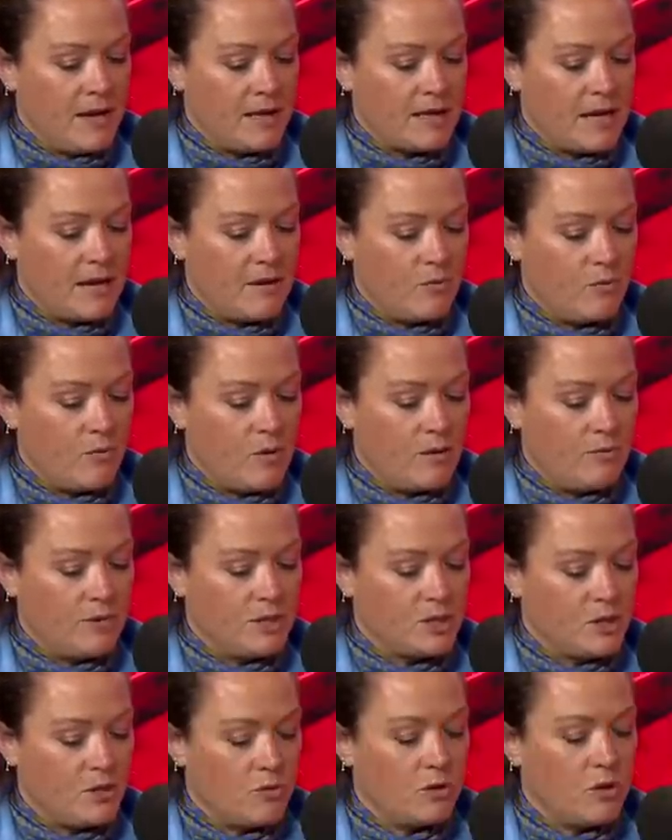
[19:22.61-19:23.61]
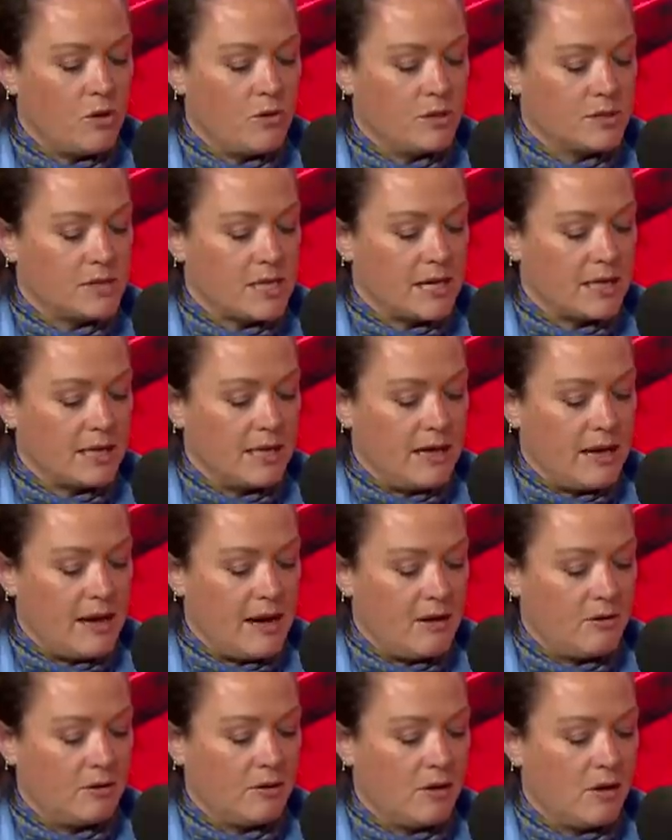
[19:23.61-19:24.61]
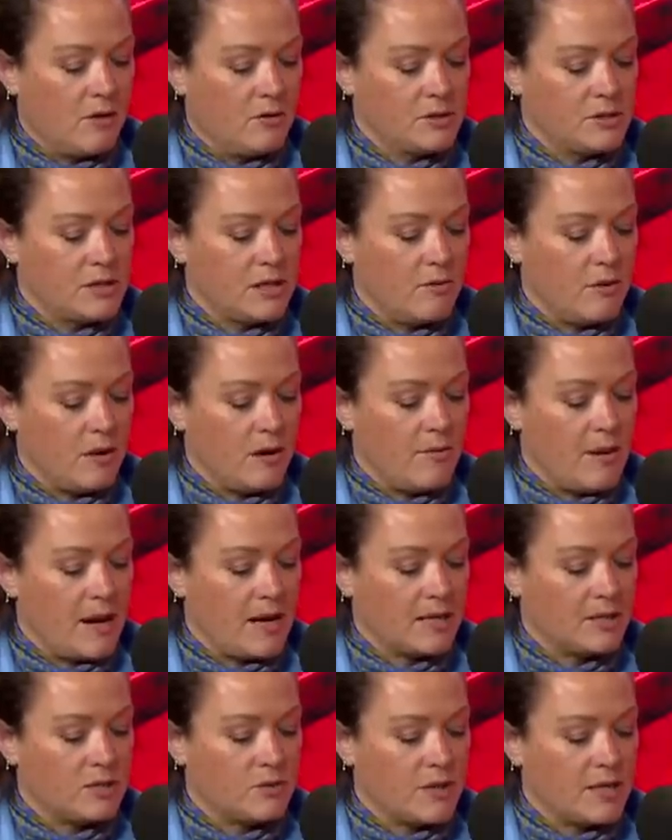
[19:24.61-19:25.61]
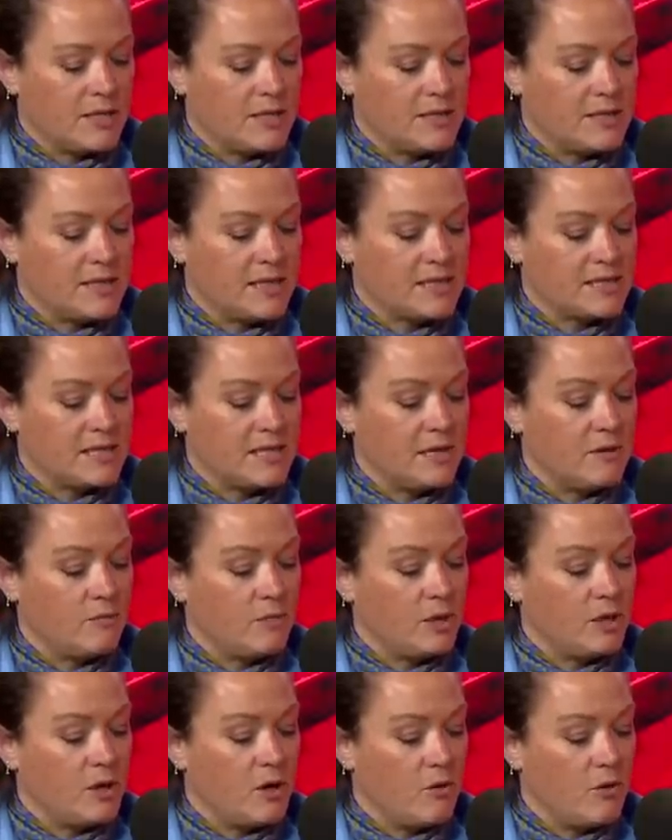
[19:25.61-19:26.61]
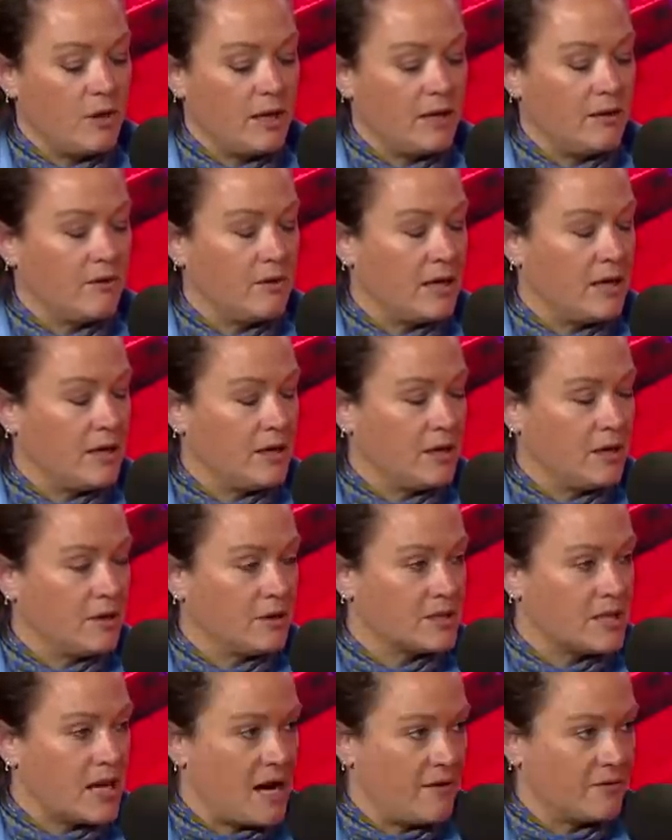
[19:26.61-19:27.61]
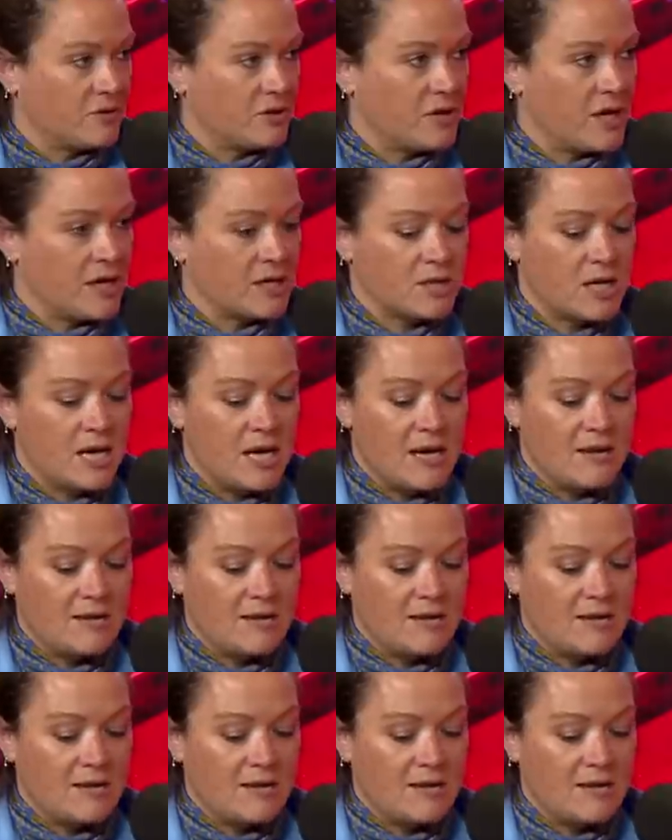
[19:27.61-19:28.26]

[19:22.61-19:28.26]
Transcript: Now, while we don't know exactly how close they were back in 2016, we know in years after that,